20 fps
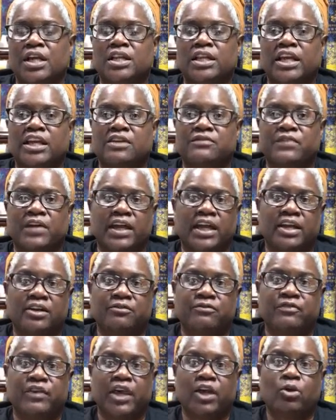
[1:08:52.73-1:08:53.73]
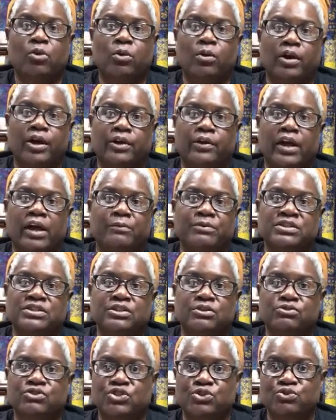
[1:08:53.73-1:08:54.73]
Like if I had a fat quarter, I would
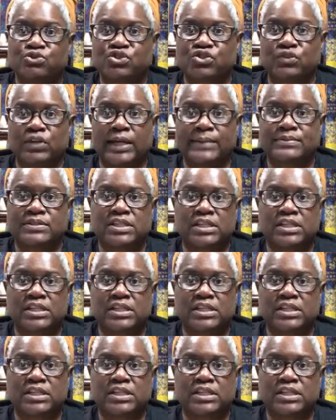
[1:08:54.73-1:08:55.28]
sew two straps